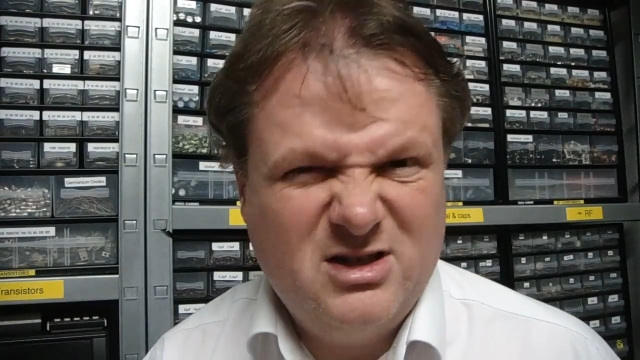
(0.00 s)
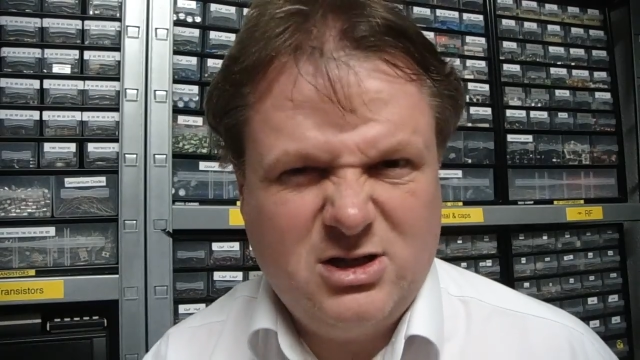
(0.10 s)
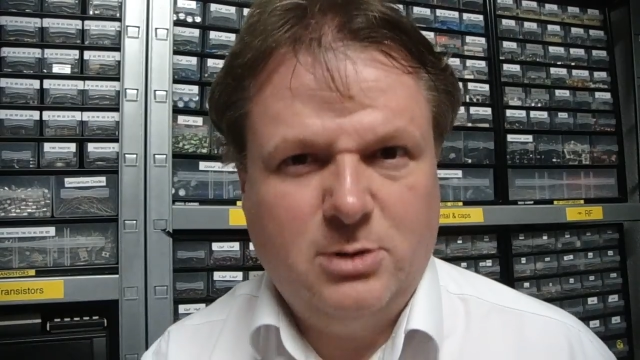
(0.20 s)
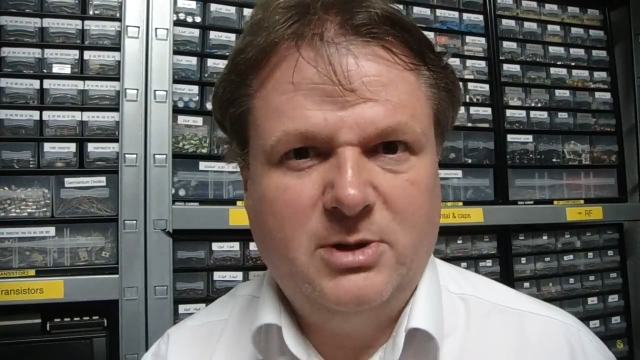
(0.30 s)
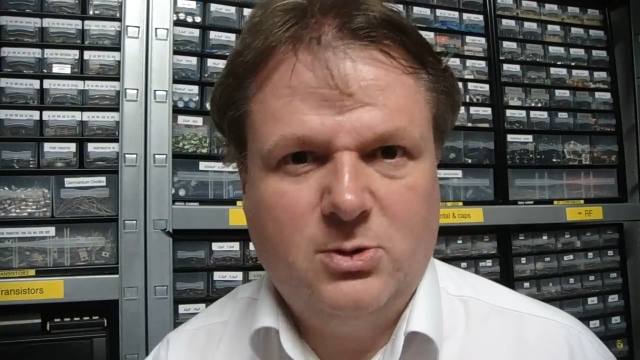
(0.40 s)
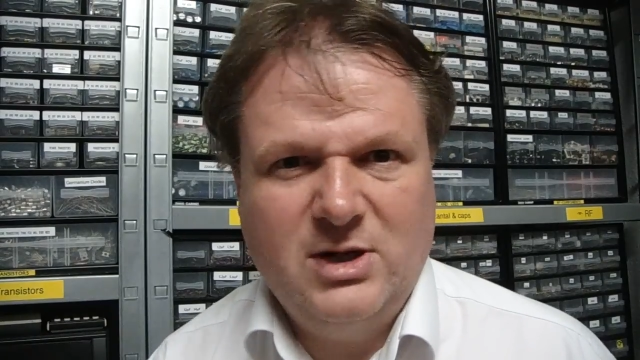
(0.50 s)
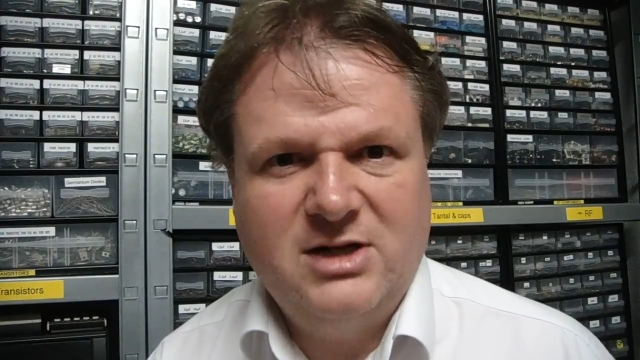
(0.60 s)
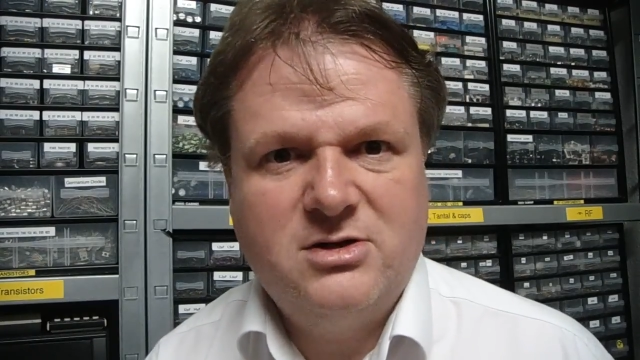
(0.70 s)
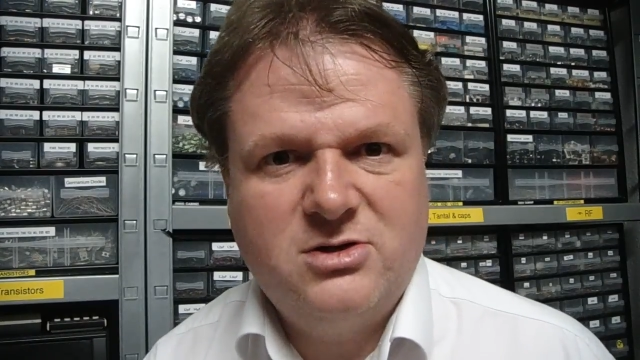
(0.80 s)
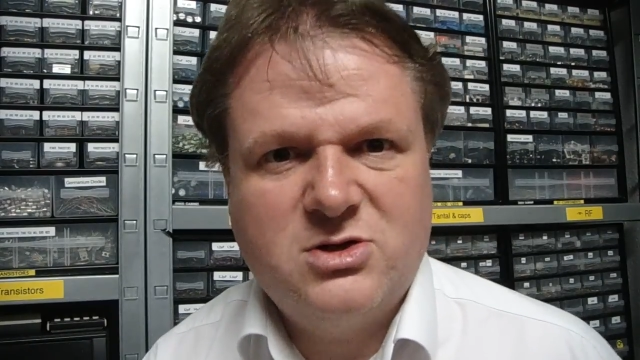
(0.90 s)
It's going to be
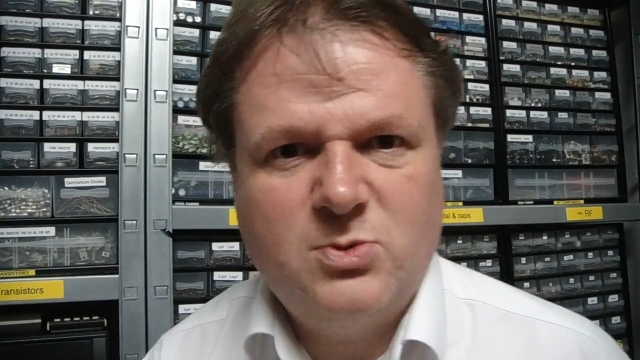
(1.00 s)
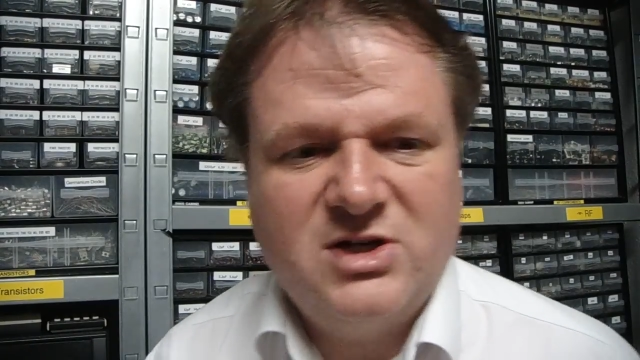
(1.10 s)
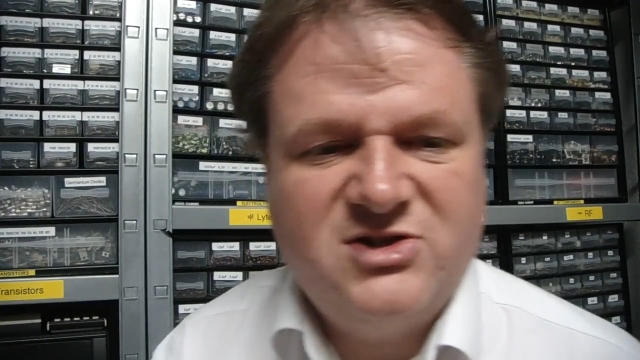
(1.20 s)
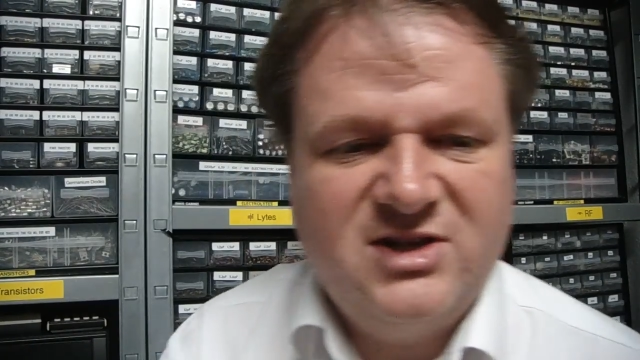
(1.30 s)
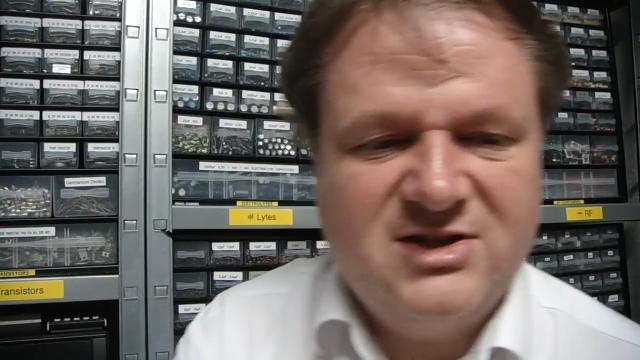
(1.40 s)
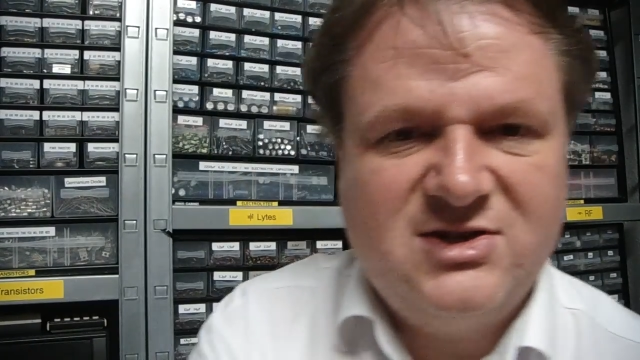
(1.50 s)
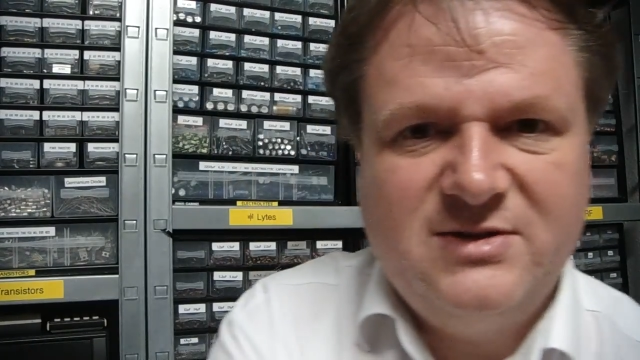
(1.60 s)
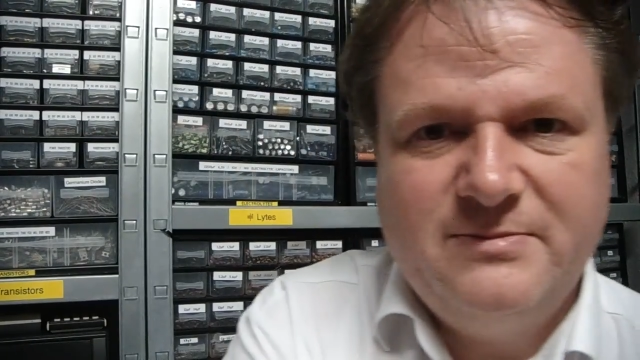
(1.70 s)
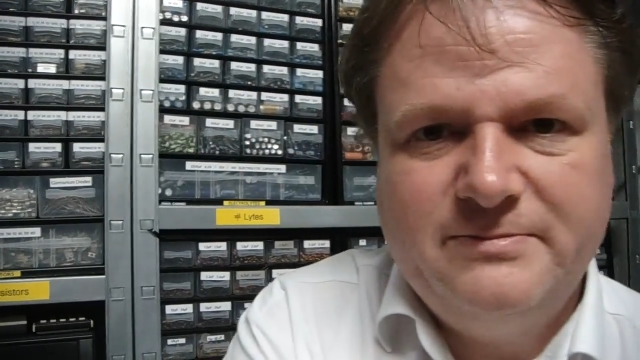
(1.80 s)
great. Just watch this.